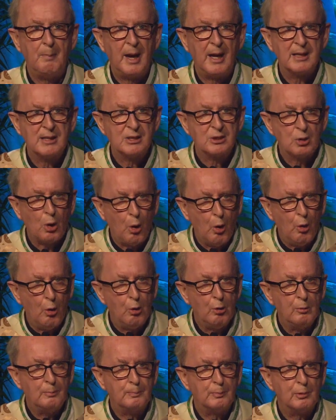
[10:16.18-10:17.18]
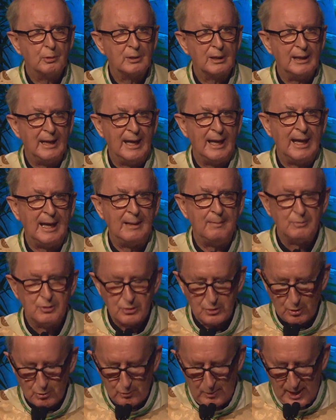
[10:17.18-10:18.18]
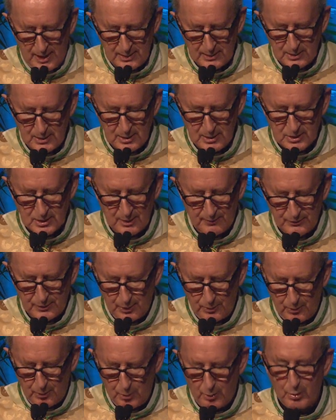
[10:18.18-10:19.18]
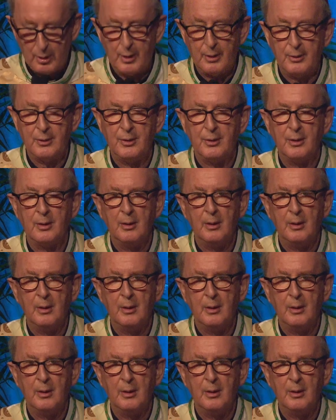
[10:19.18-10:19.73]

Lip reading: my soul proclaims the greatness of the Lord.